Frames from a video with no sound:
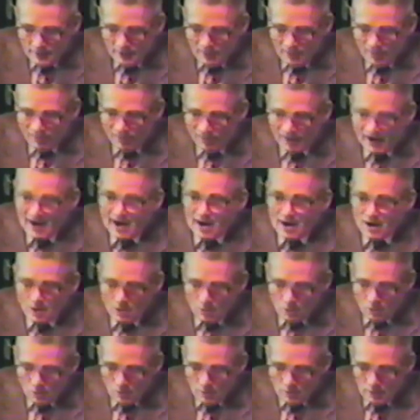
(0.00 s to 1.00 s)

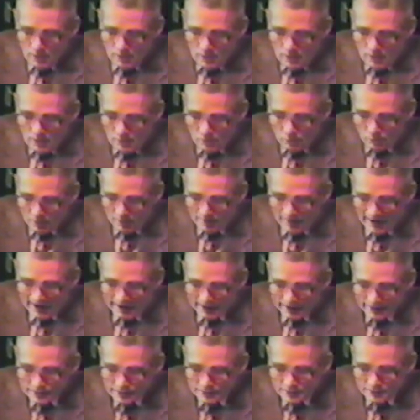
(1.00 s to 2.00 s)
thou
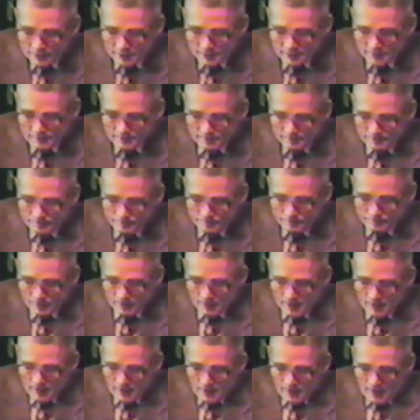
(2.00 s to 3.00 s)
remainest.
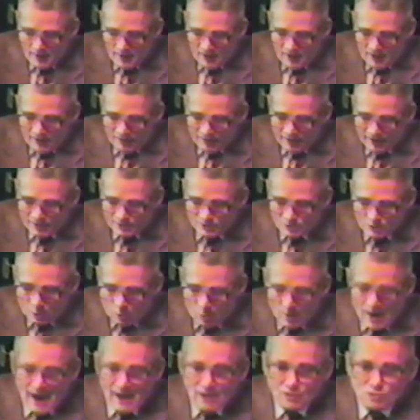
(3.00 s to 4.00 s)
They
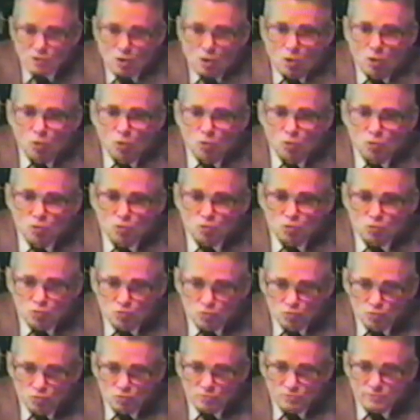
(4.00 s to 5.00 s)
shall wax
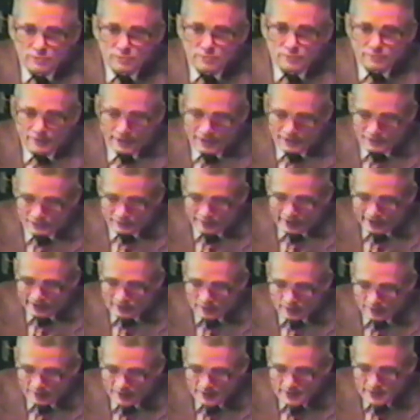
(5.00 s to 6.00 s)
old, there's your
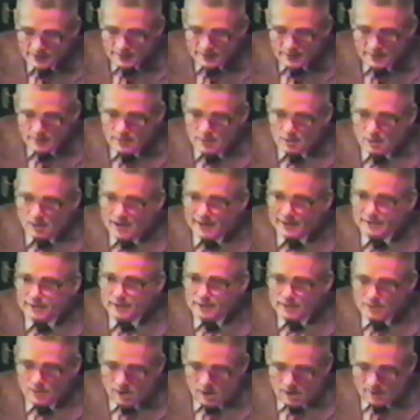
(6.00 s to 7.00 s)
entropy, like
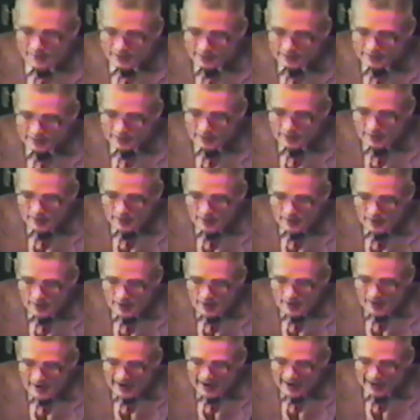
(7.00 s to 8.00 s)
a garment.
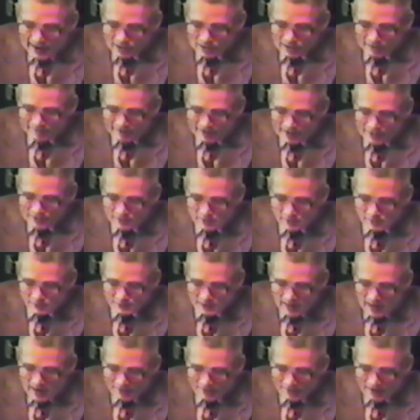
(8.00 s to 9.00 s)
And as a
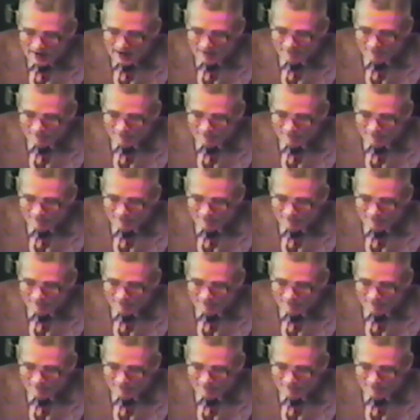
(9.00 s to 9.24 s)
vesture shalt thou